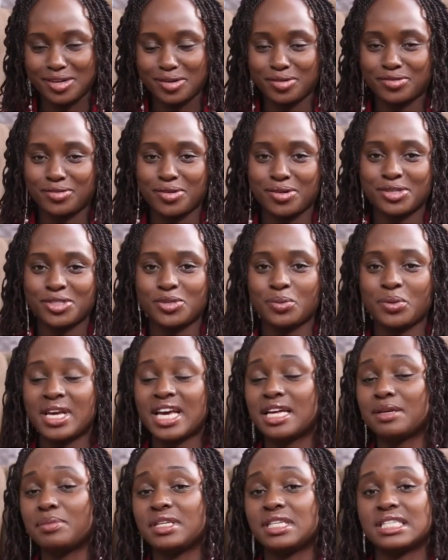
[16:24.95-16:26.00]
And of course, we
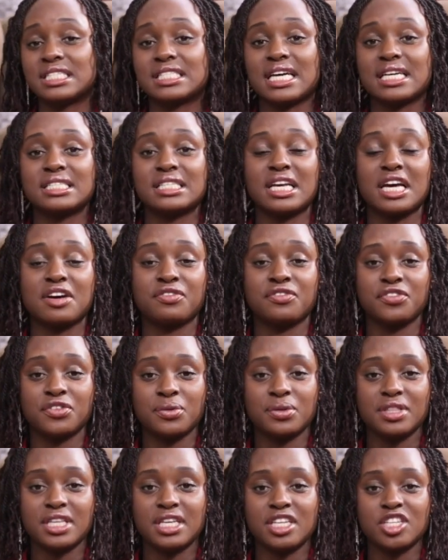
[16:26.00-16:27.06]
have been discussing a
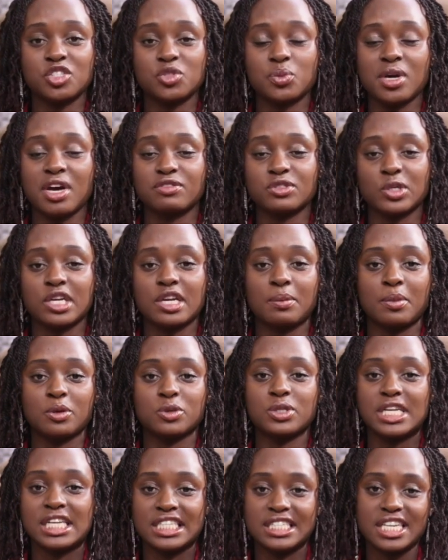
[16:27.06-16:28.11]
few things. We have talked
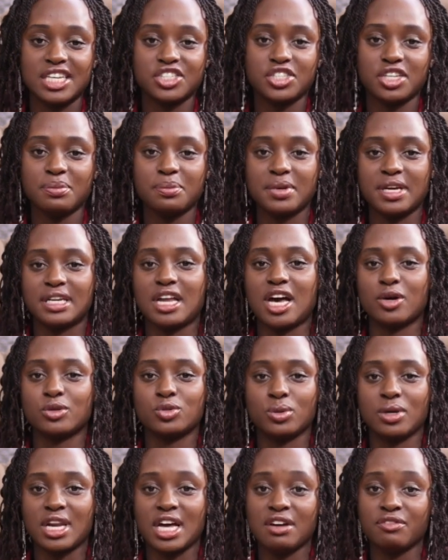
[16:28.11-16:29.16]
about leadership and how
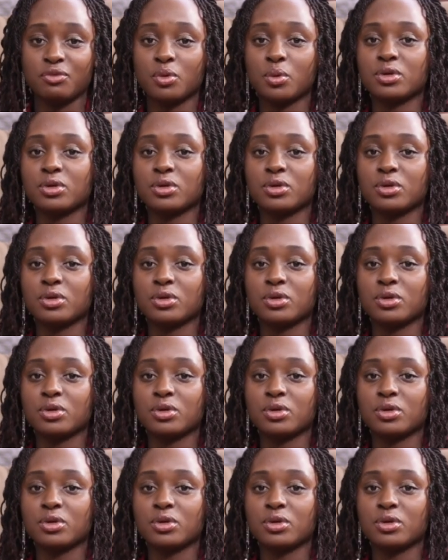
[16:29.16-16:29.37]
to love.